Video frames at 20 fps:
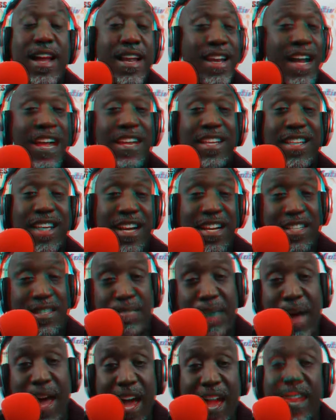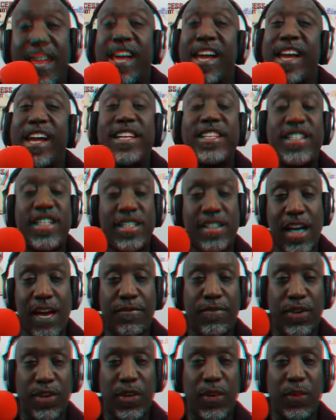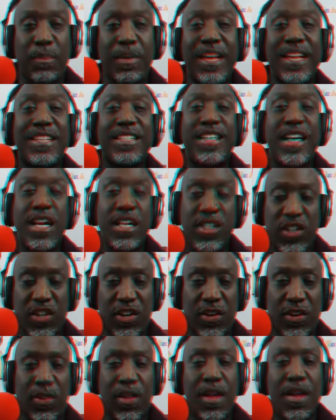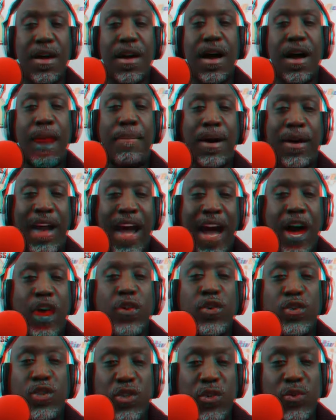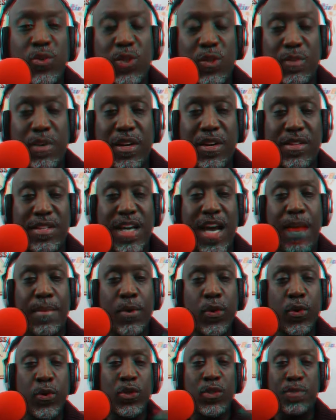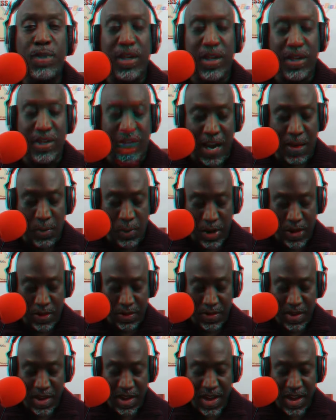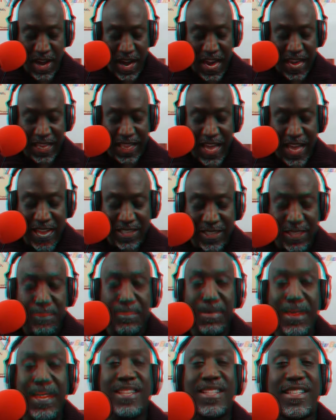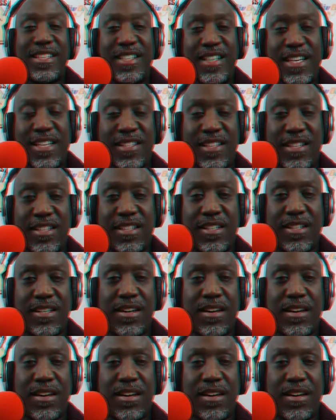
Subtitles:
Not saying it's bad, it's just not for you. Be intentional about how you choose to spend your time and who you spend your time with. And lastly, be consistent.